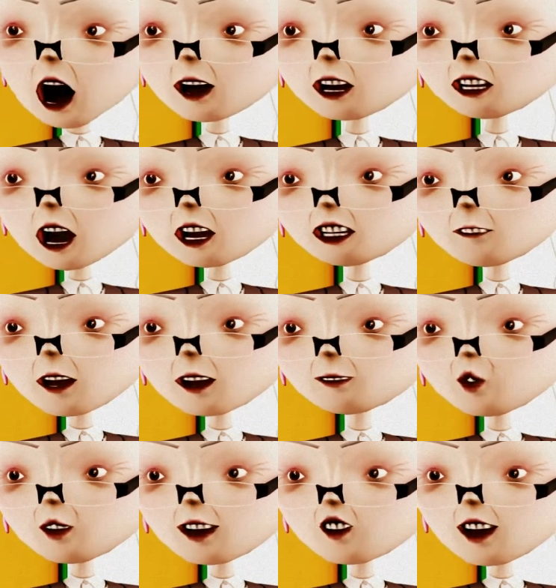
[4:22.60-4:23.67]
An
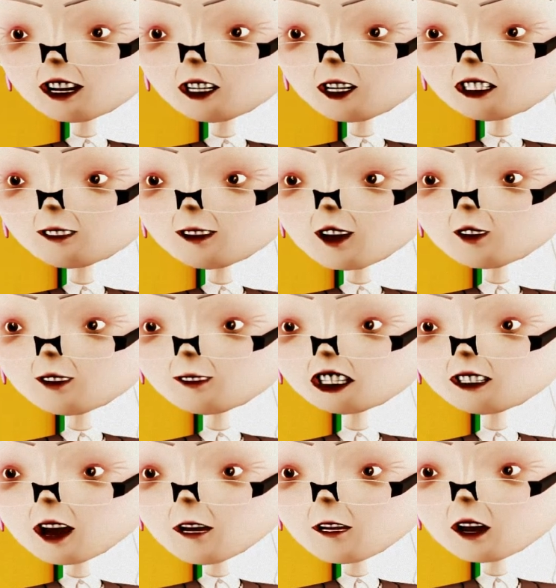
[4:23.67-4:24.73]
assessment which asks
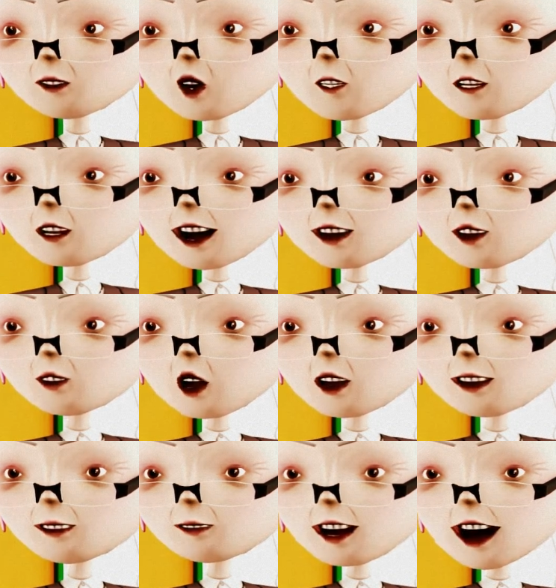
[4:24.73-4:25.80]
students to perform
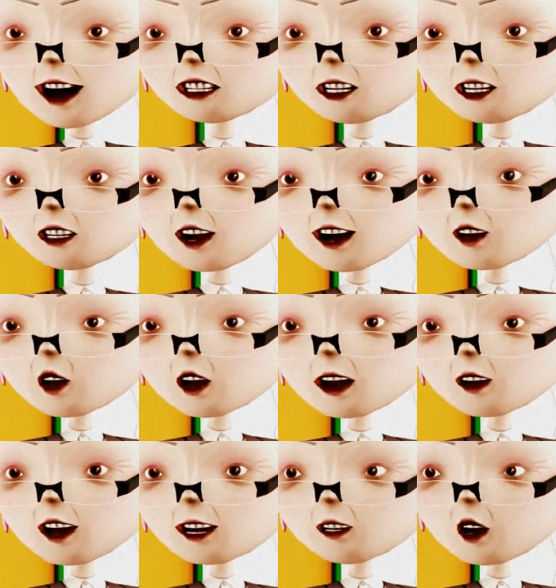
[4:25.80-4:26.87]
real-world tasks rather
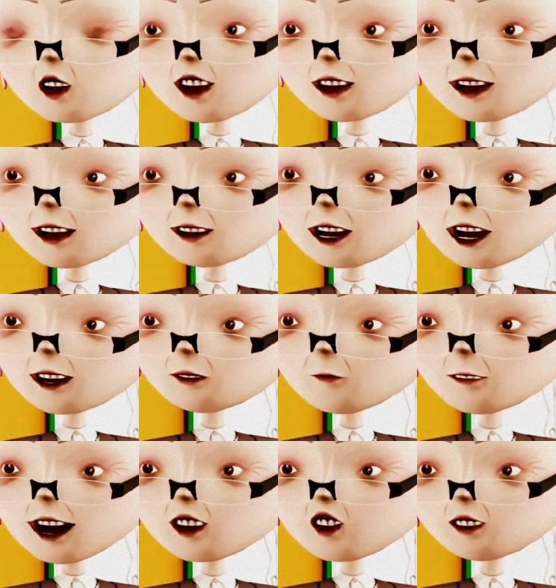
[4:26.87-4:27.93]
than regurgitating
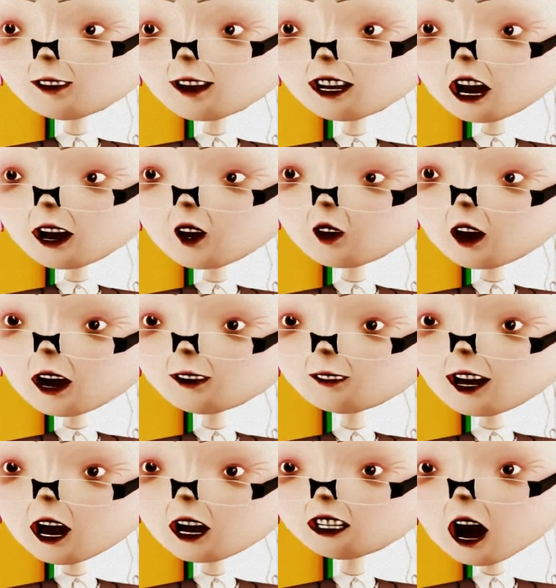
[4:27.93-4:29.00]
information is an
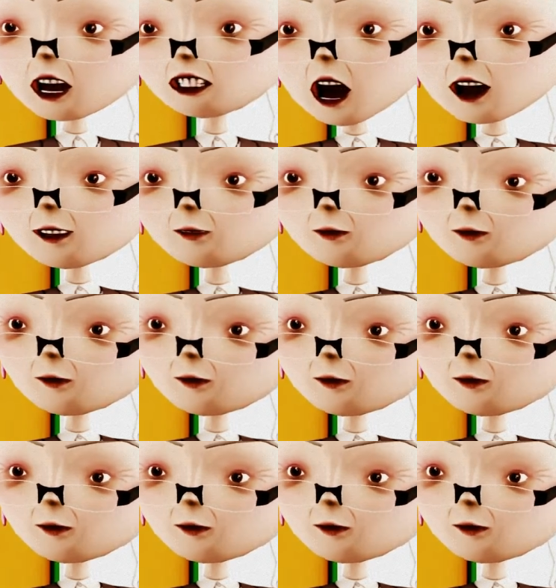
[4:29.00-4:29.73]
authentic assessment.